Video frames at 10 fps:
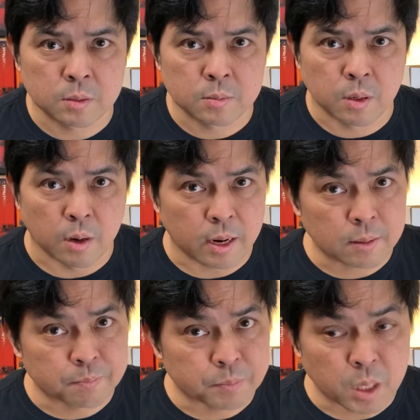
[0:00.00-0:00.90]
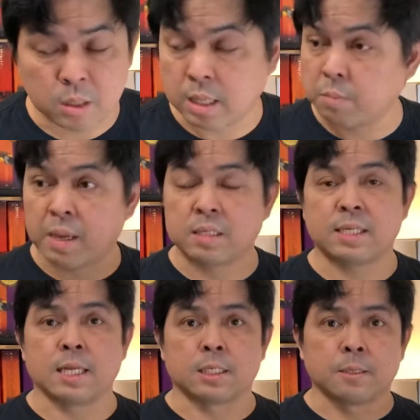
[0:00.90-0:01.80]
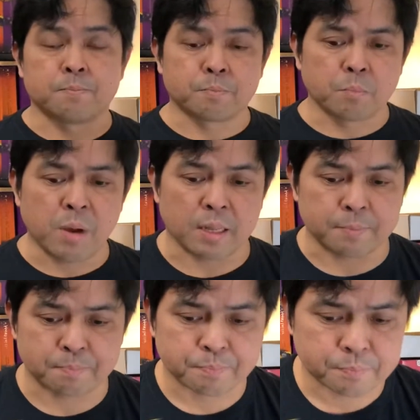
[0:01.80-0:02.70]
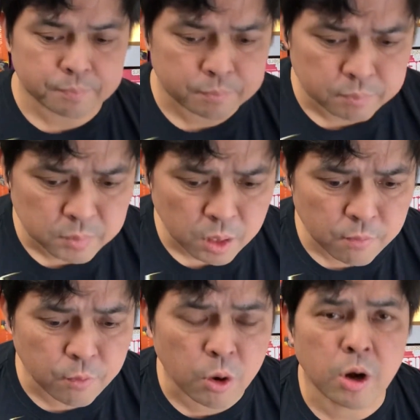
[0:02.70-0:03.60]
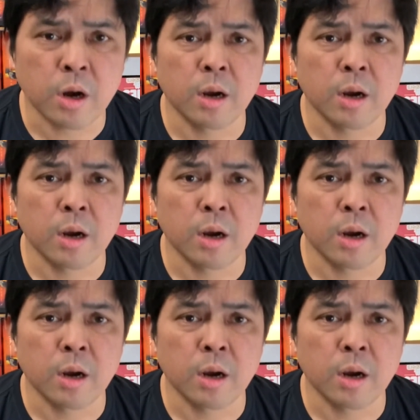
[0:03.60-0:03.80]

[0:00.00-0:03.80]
All right, that makes sense. But for